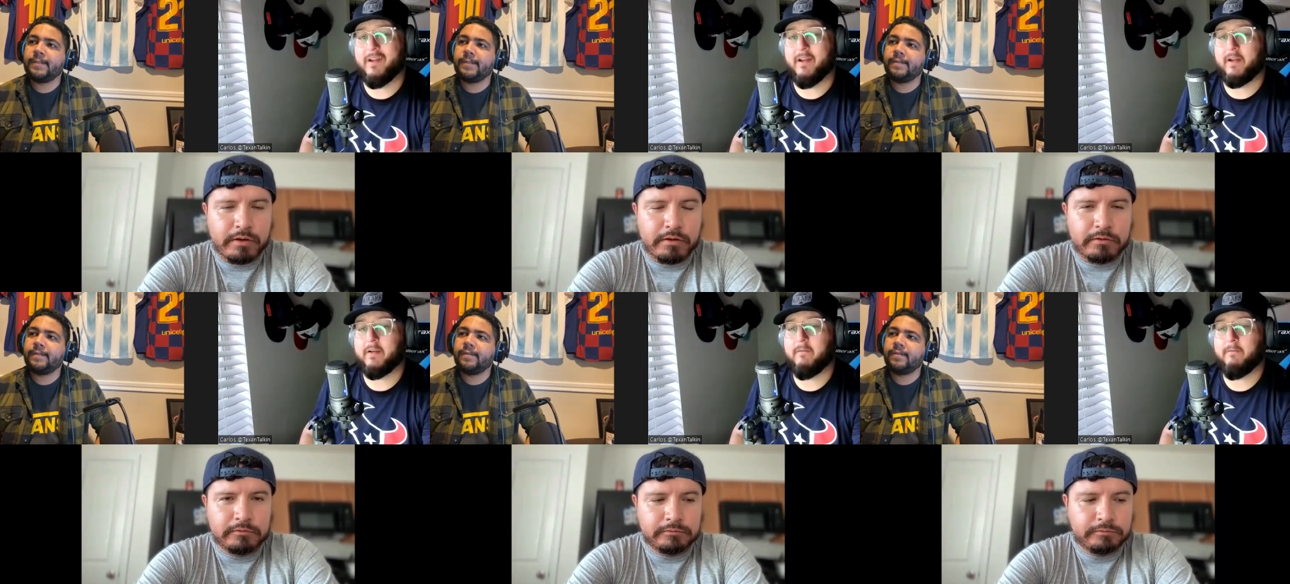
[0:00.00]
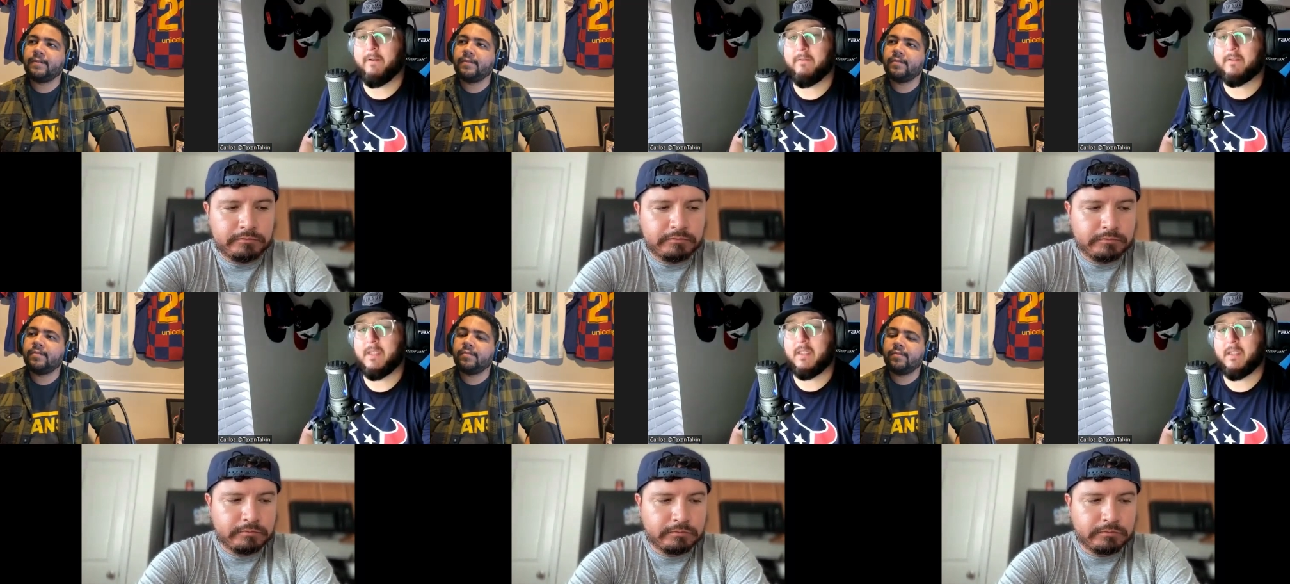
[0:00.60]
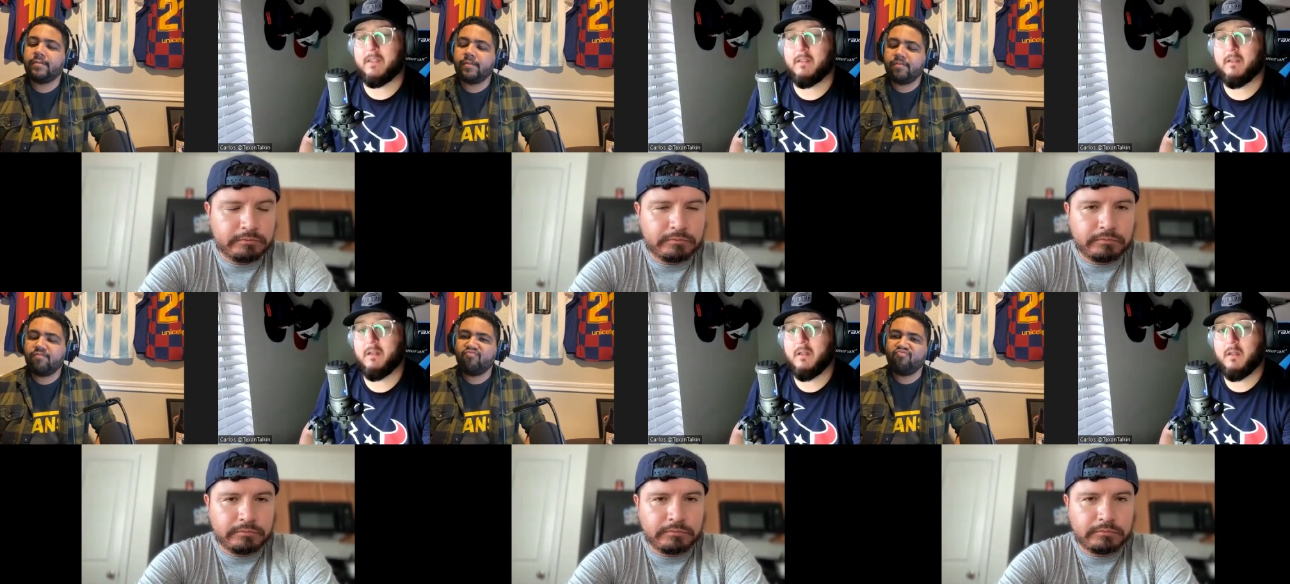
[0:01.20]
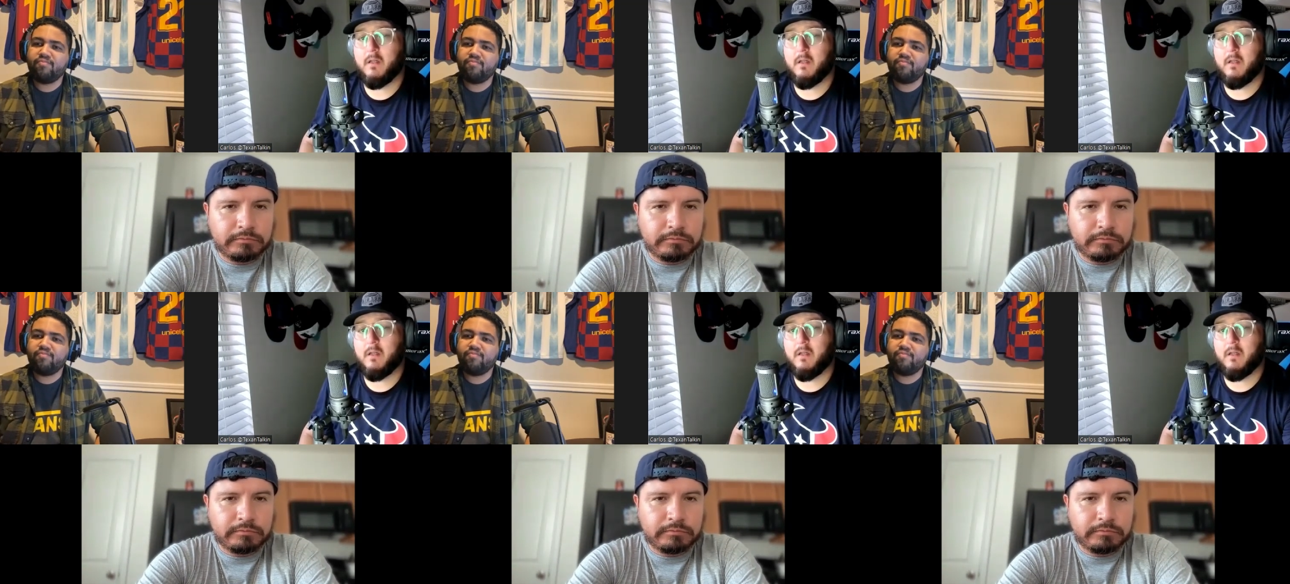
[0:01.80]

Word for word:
Speaker 1: only had 15